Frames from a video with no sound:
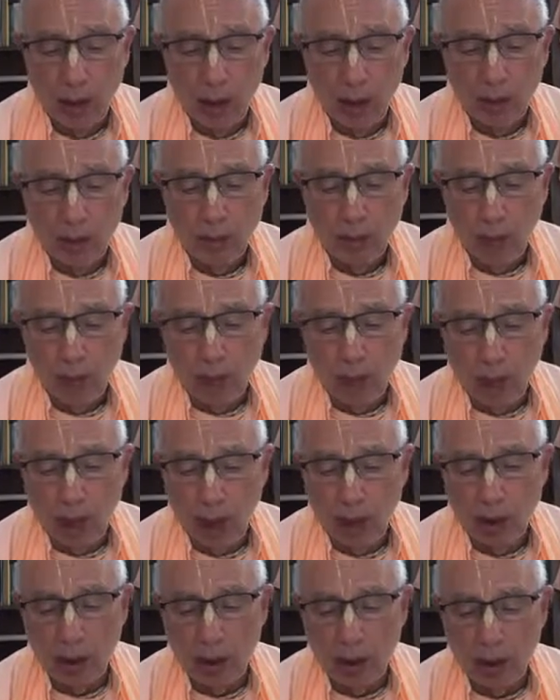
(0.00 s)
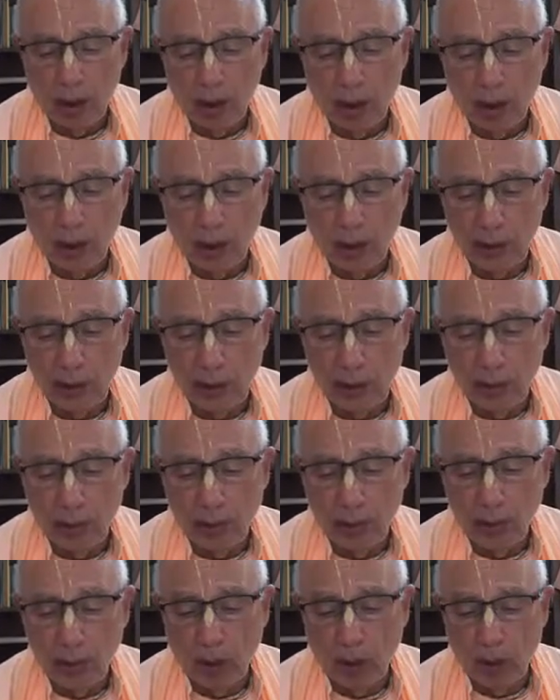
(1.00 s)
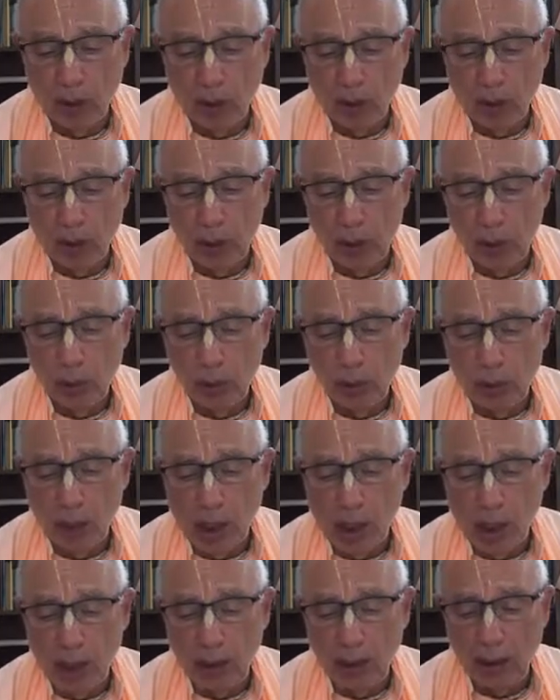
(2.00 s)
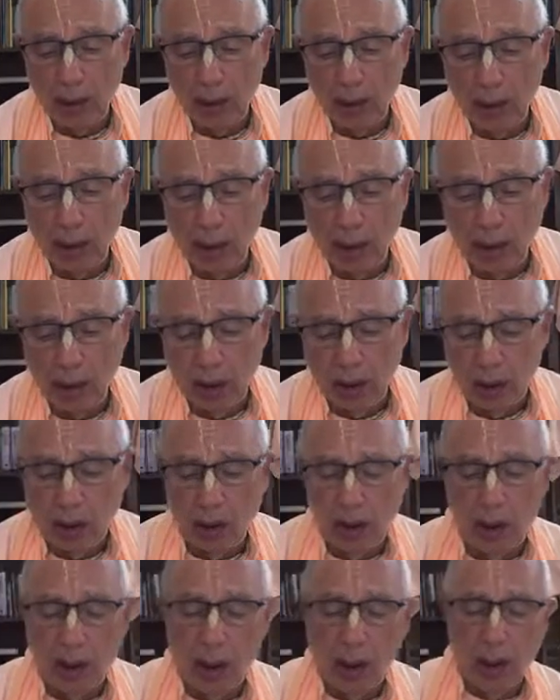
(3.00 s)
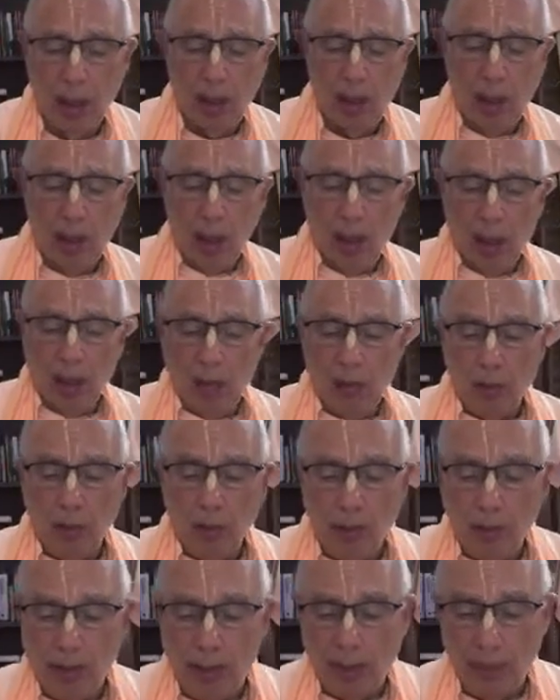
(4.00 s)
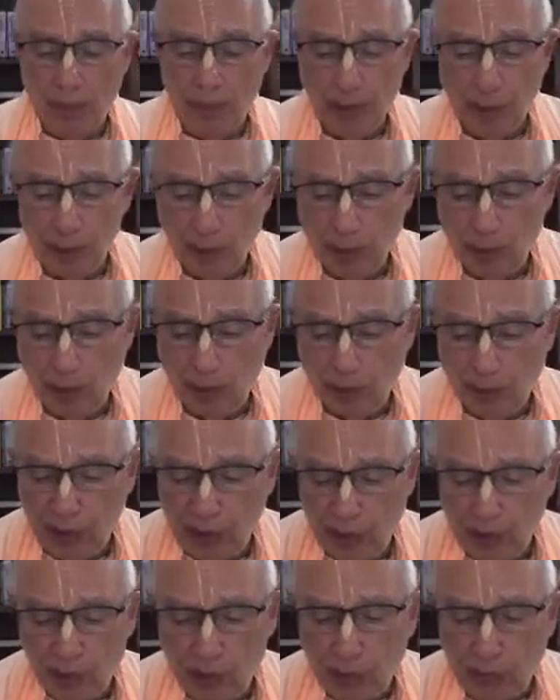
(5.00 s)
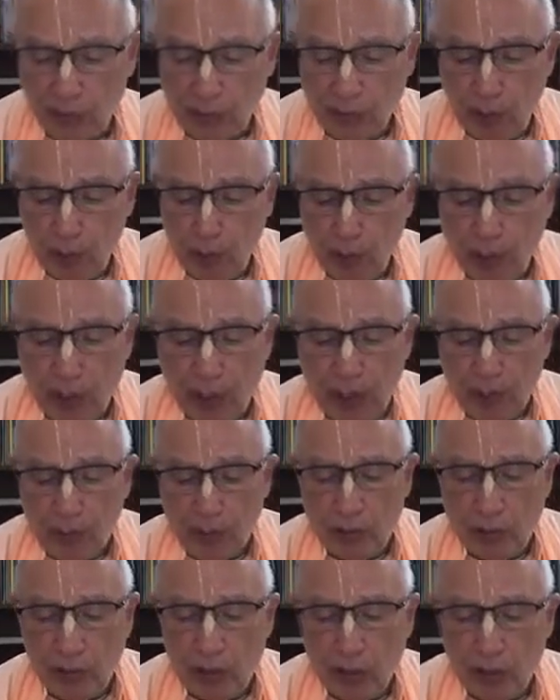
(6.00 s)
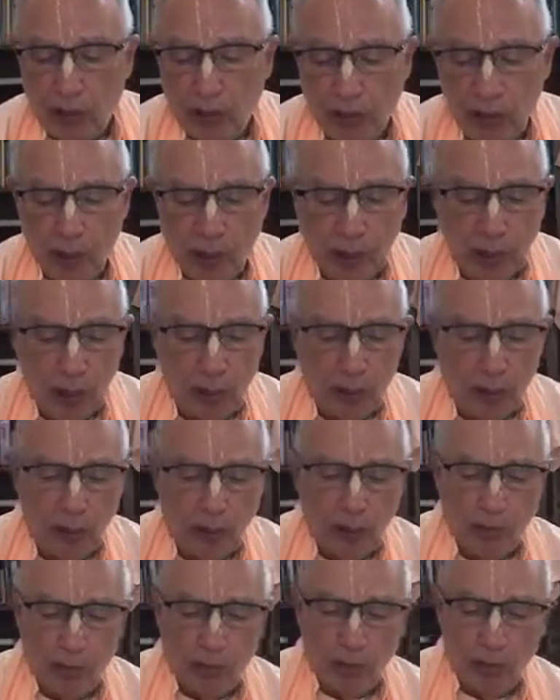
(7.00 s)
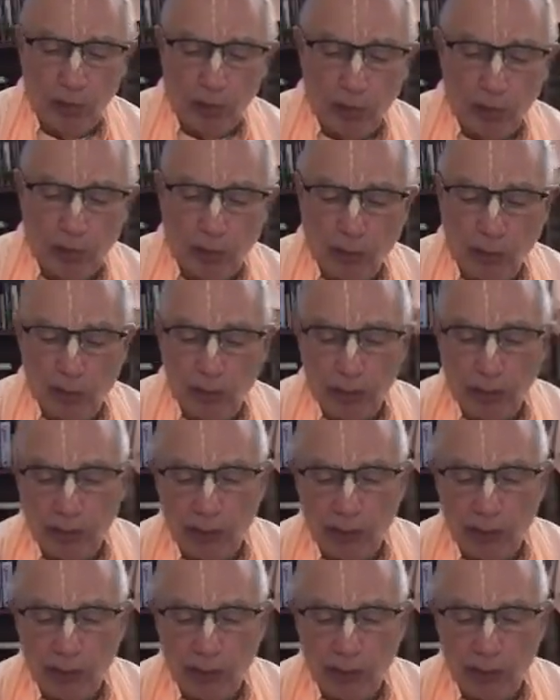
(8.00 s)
radharadarshane mora judaya nayan. Although my beauty defeats the beauty of 10 million cupids, although it is